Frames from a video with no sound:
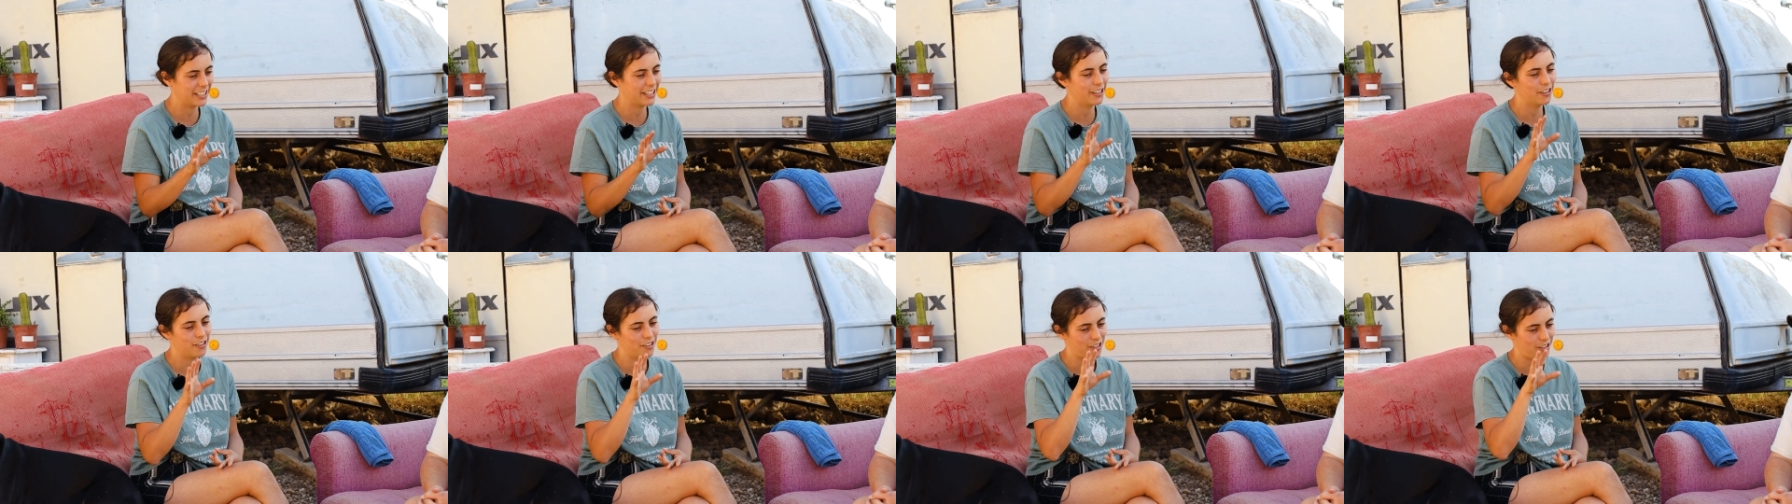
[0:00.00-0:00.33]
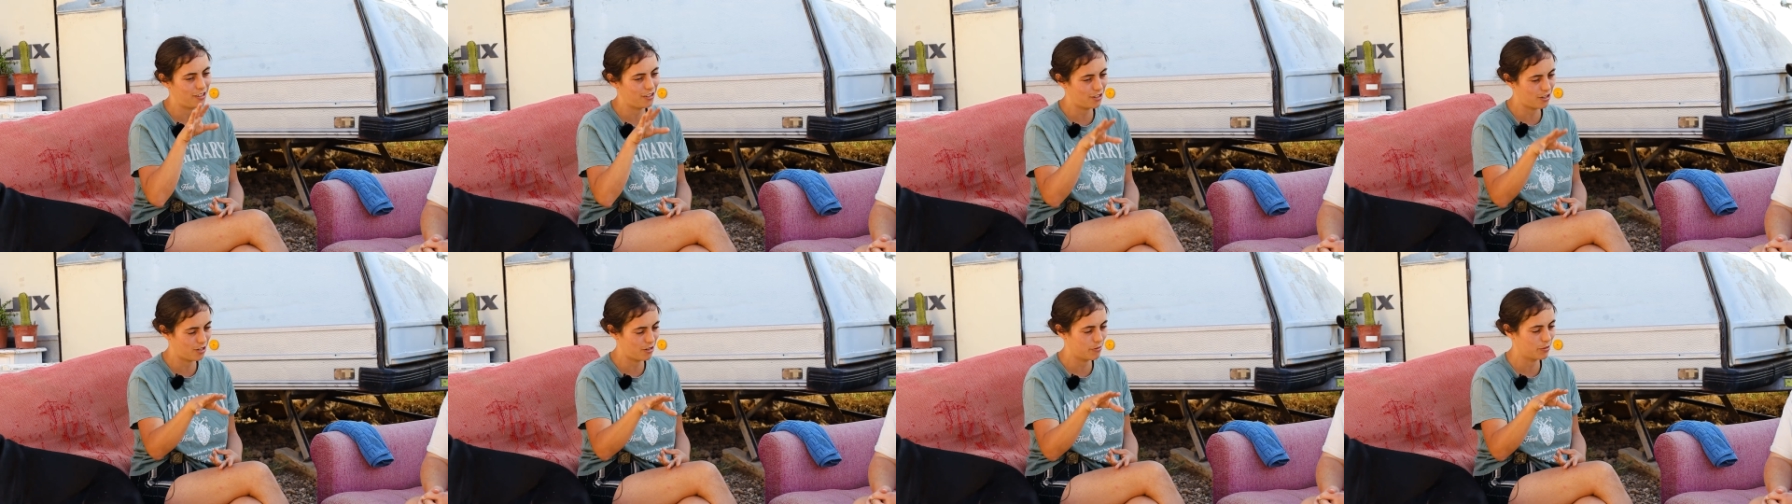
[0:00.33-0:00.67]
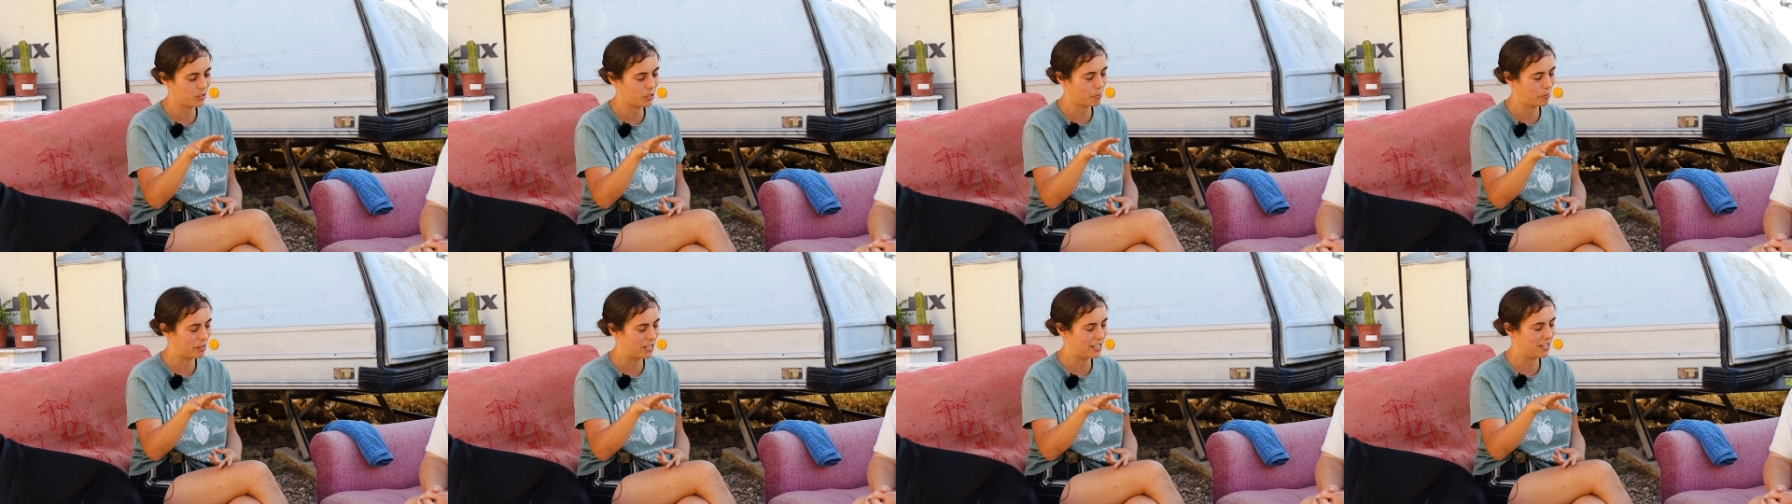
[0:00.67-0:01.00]
I already know
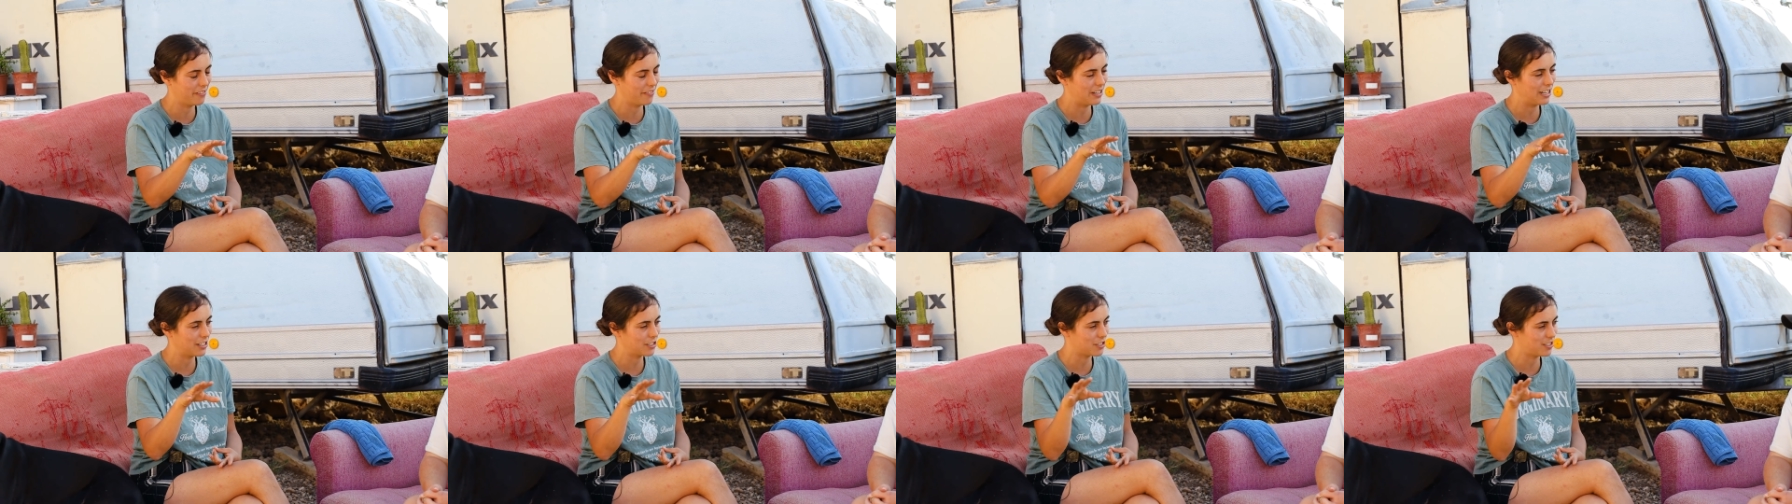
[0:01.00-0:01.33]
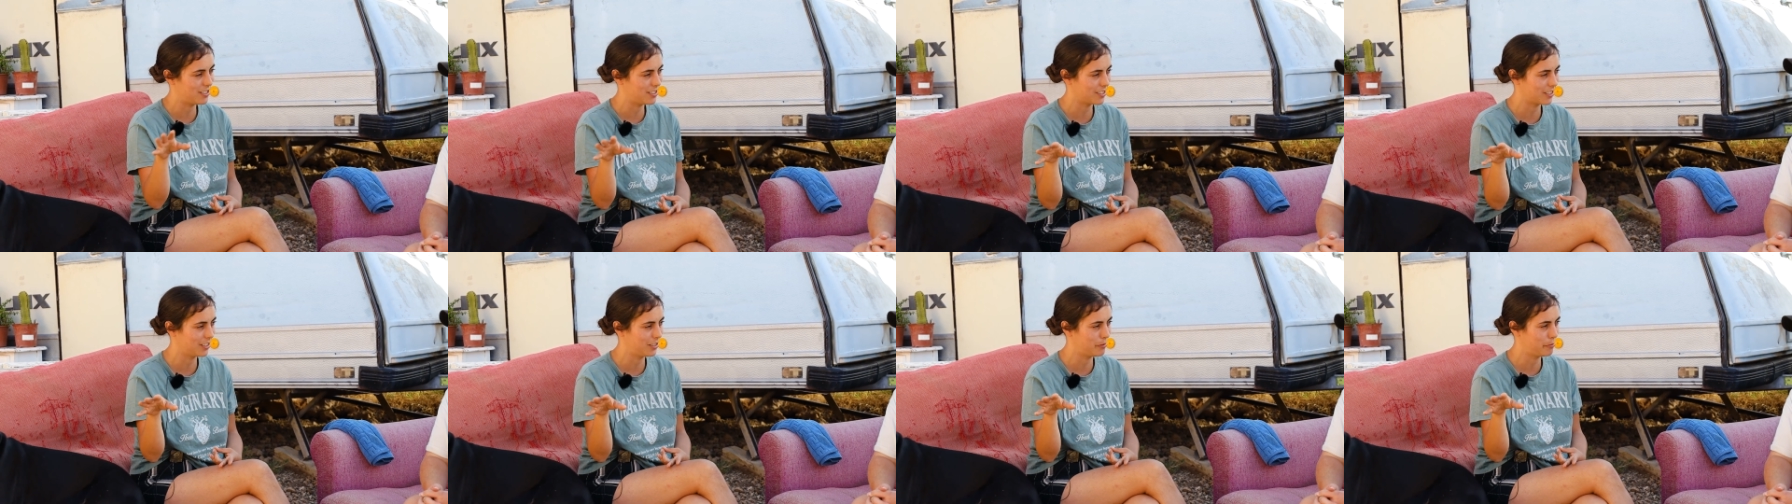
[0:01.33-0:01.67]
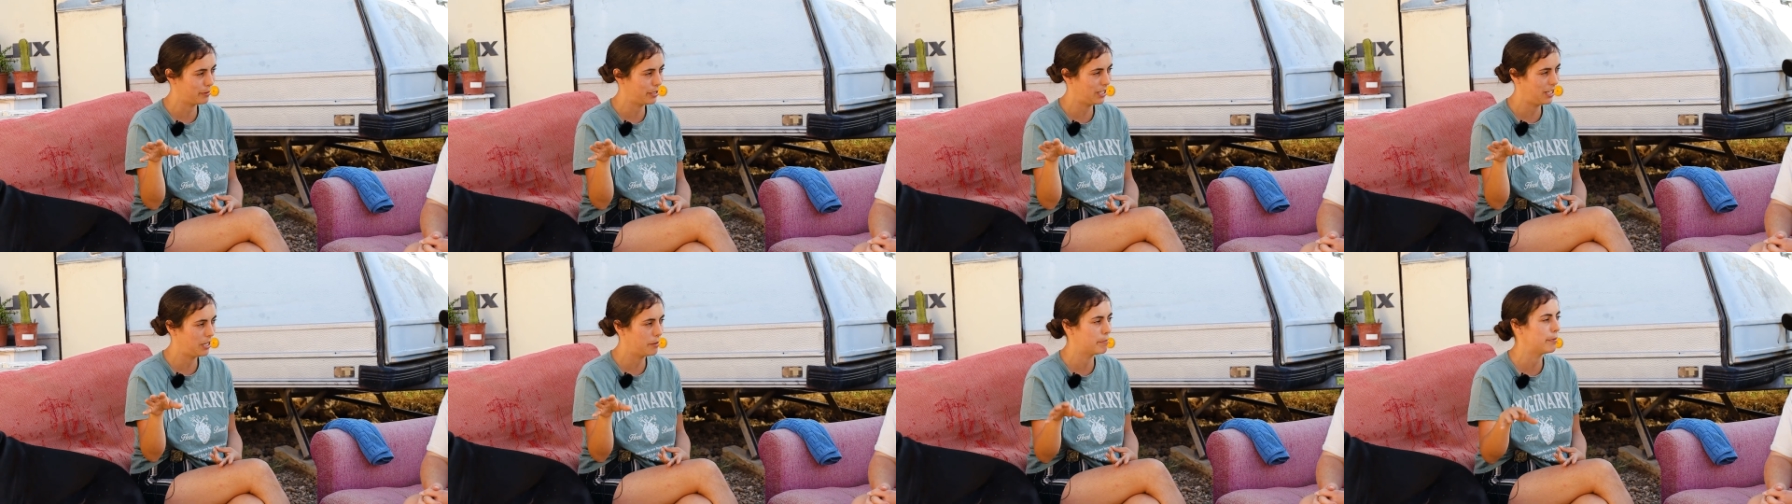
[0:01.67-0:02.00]
what the plan of action is going
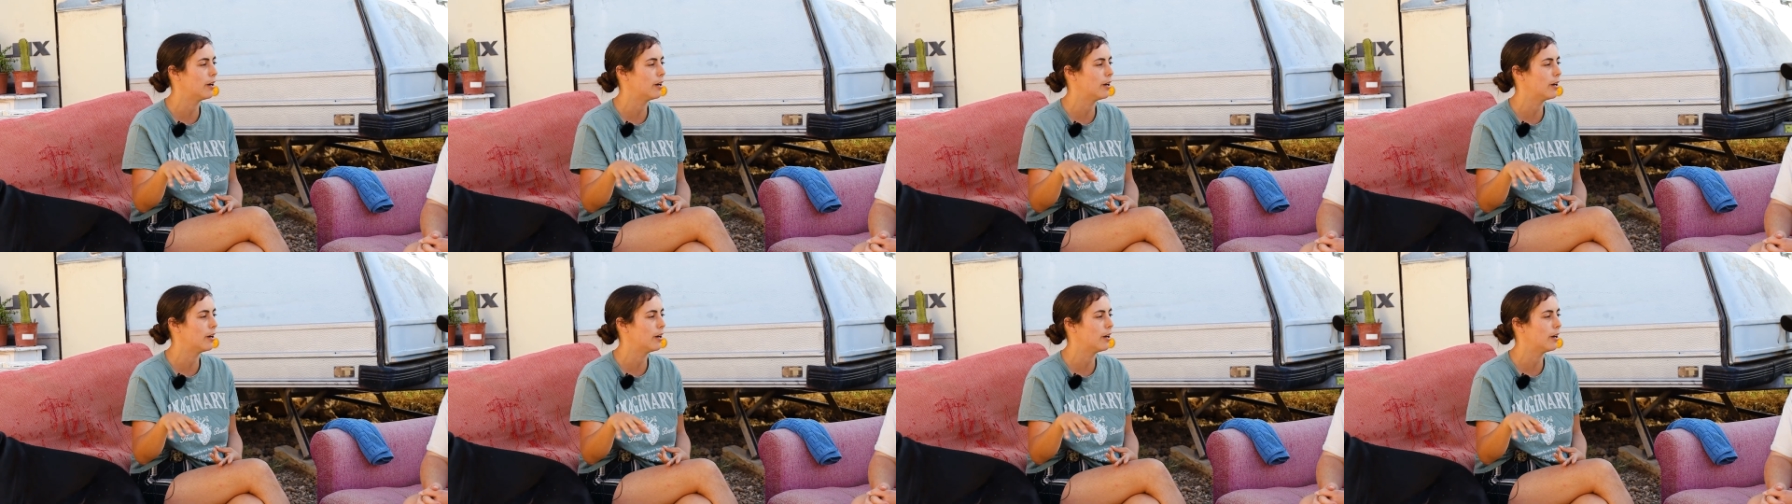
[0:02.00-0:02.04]
to be,